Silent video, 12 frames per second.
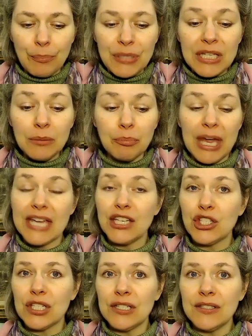being
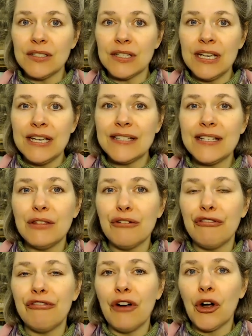patient see the
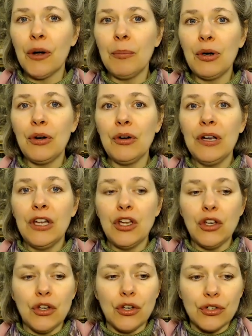farmer
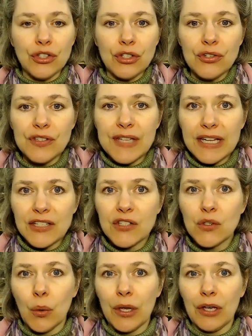nurtures that
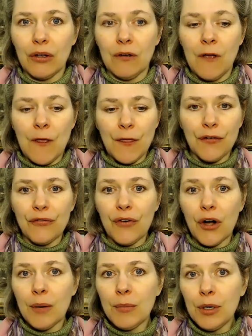soil the
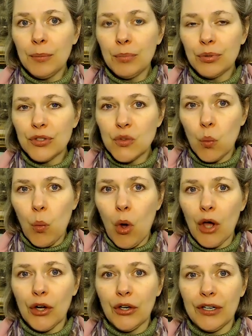farmer puts
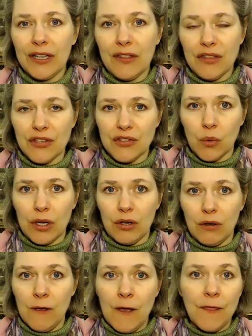water in the
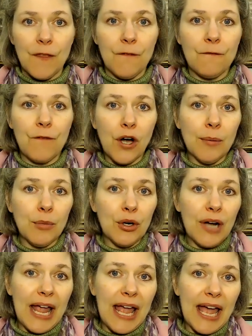soil the
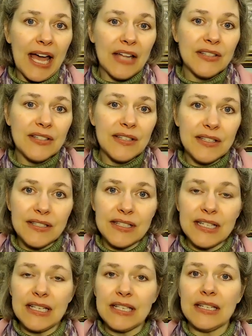farmer adds
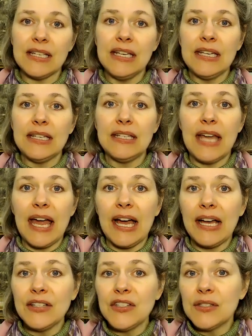seed he
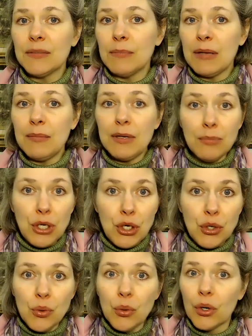adds maybe
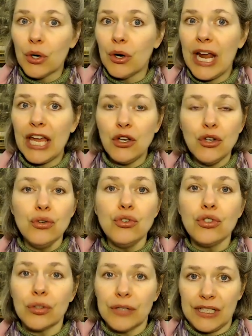manure and
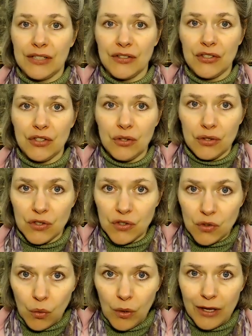nutrients to the
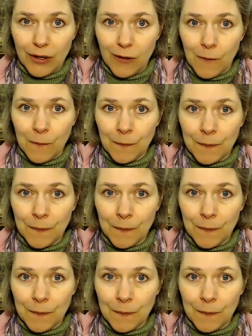soil